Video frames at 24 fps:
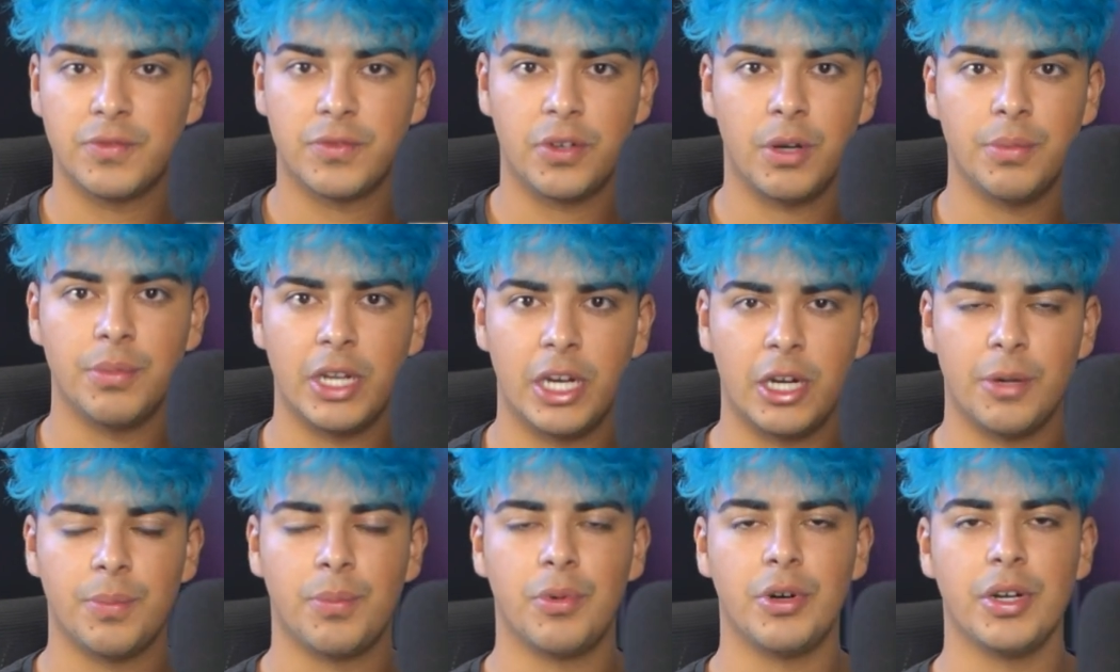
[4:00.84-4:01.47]
from the
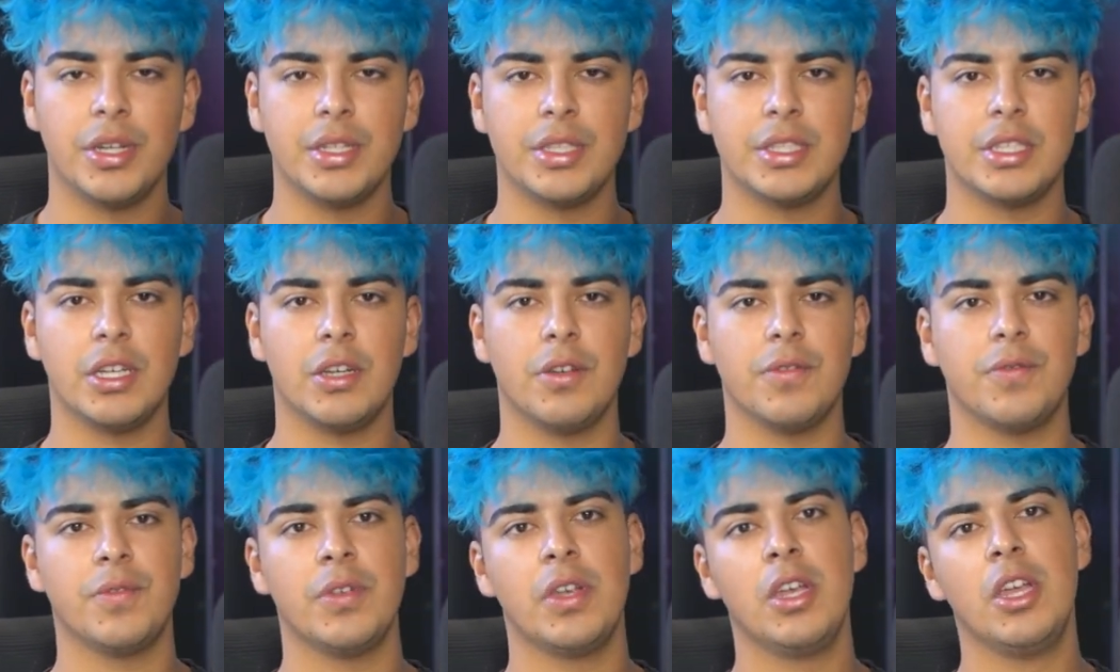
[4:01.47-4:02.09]
airport
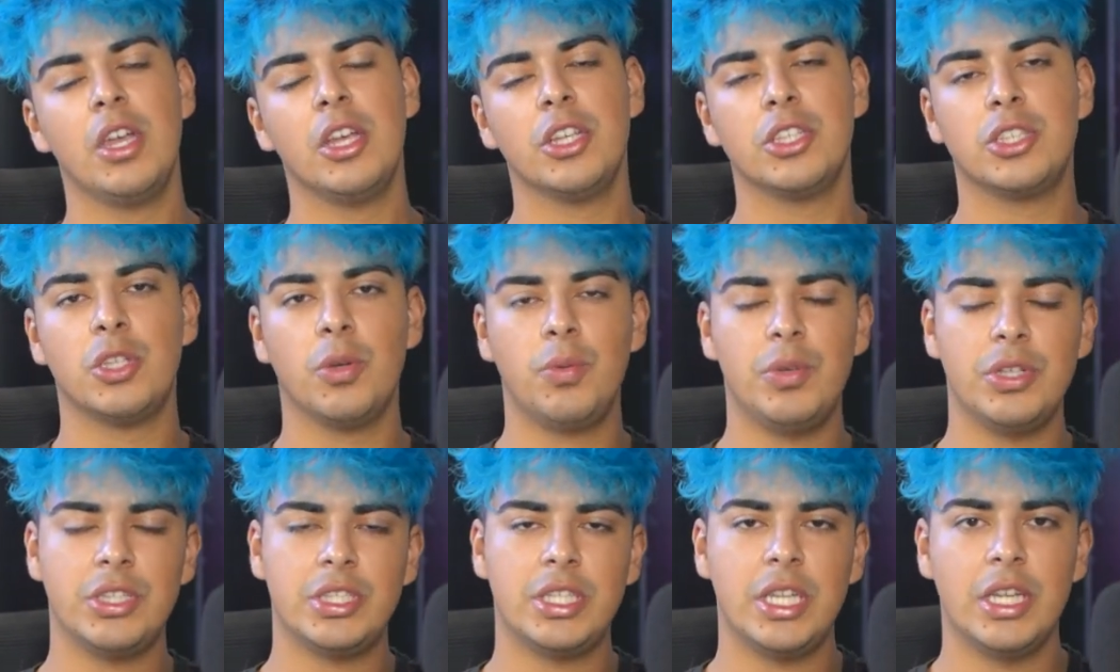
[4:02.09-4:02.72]
itself. So
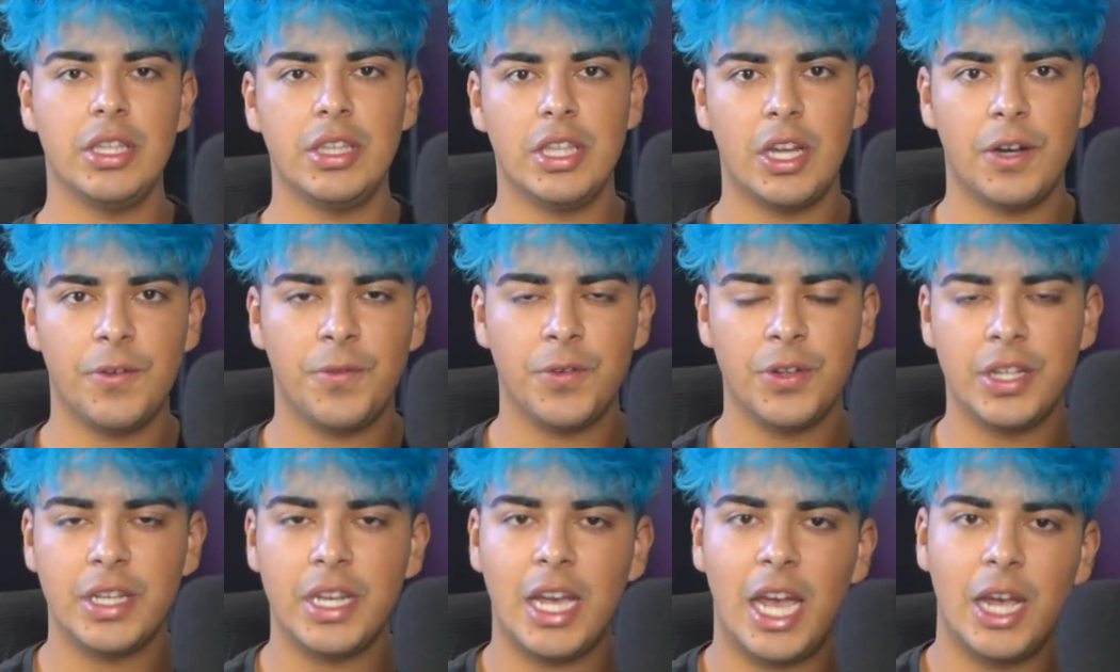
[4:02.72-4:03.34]
we stayed there
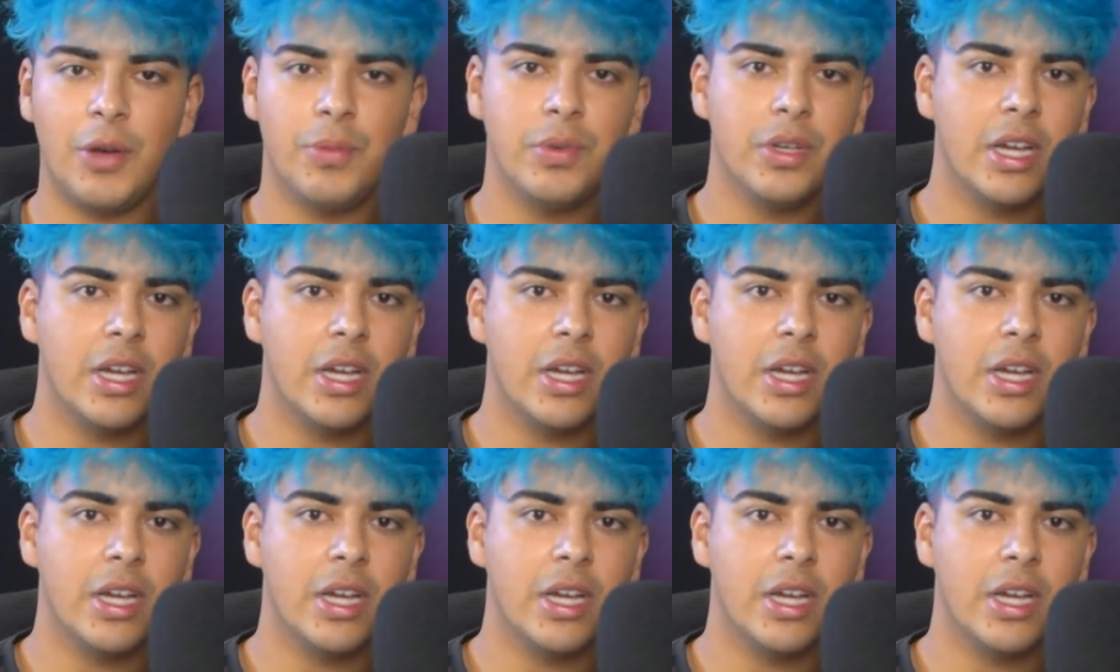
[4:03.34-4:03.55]
for the night.